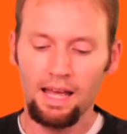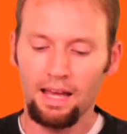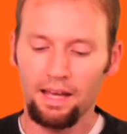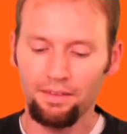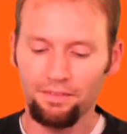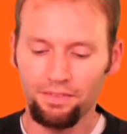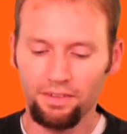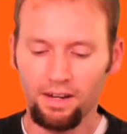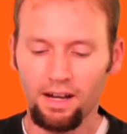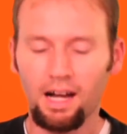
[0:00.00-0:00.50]

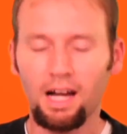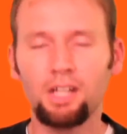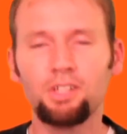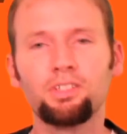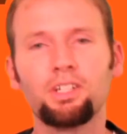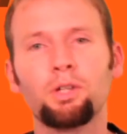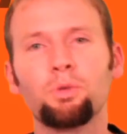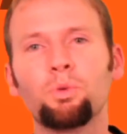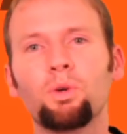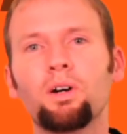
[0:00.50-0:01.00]
And for
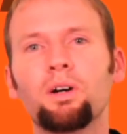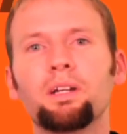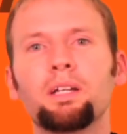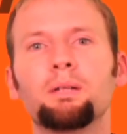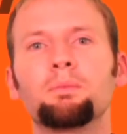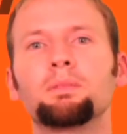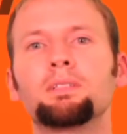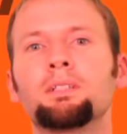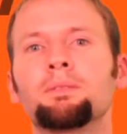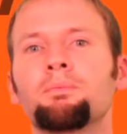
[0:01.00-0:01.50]
Andre
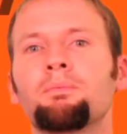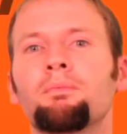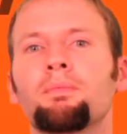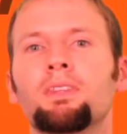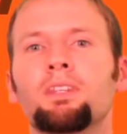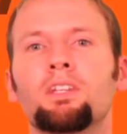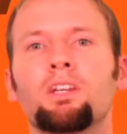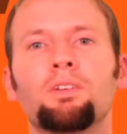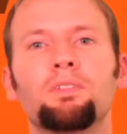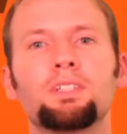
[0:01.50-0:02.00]
Williams,
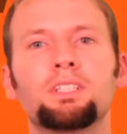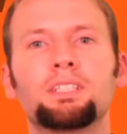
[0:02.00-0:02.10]
you know,